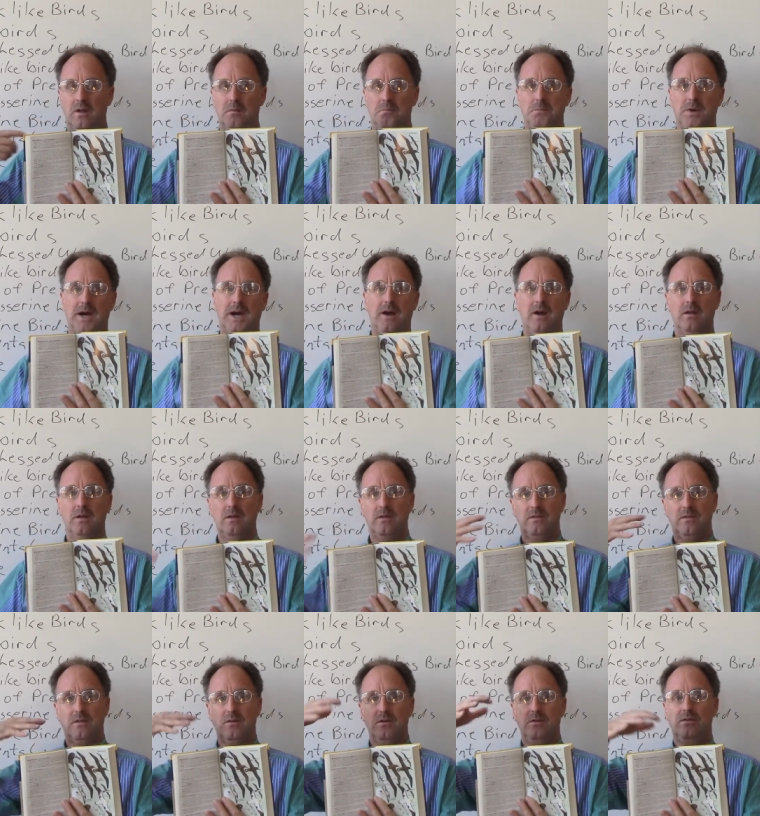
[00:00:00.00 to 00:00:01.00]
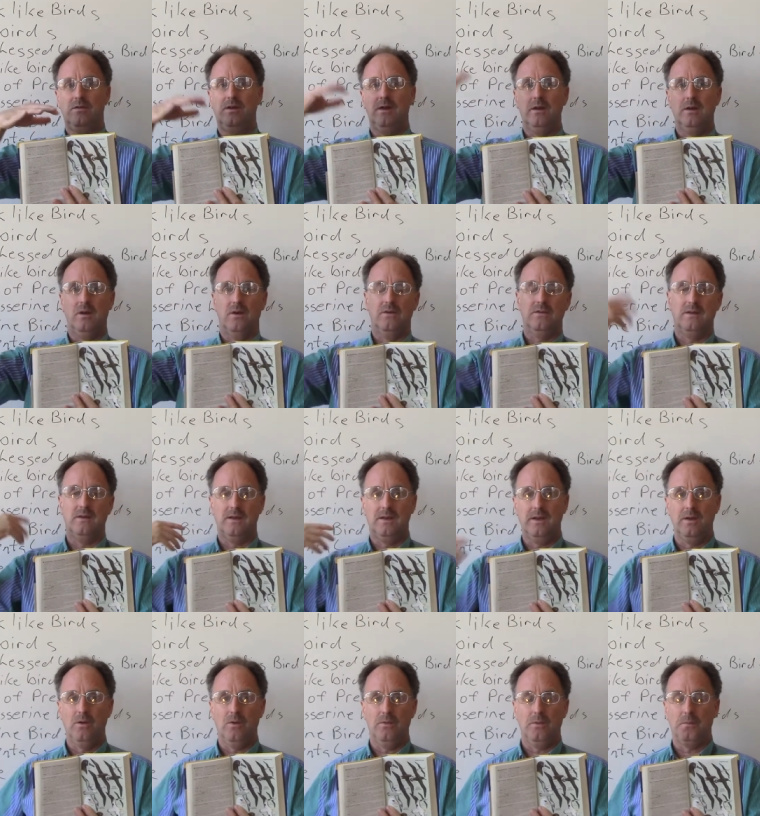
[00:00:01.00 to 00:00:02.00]
pilot's shields and
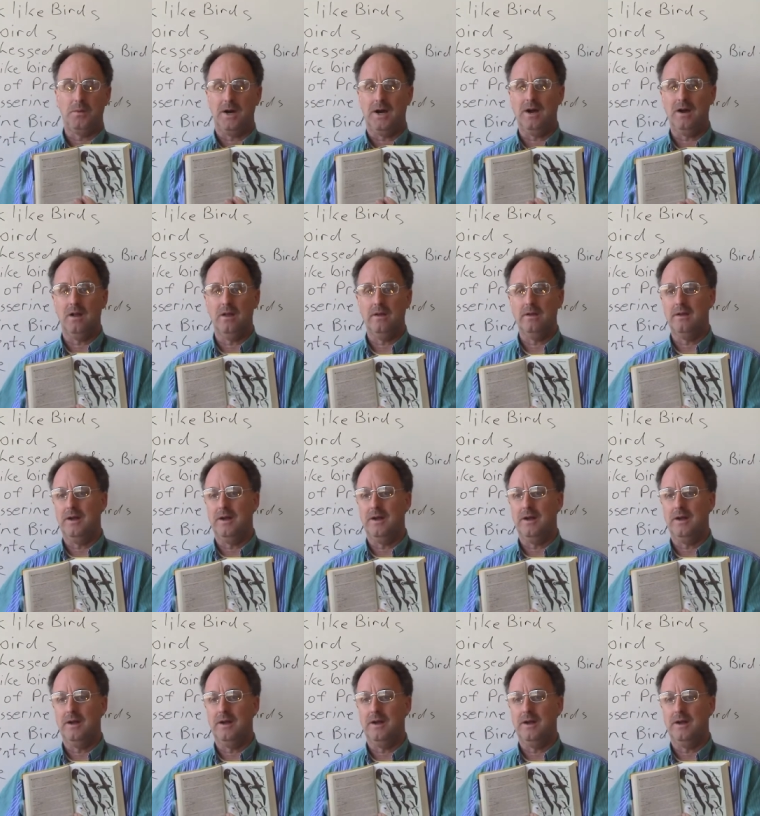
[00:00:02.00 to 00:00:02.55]
kill the pilot,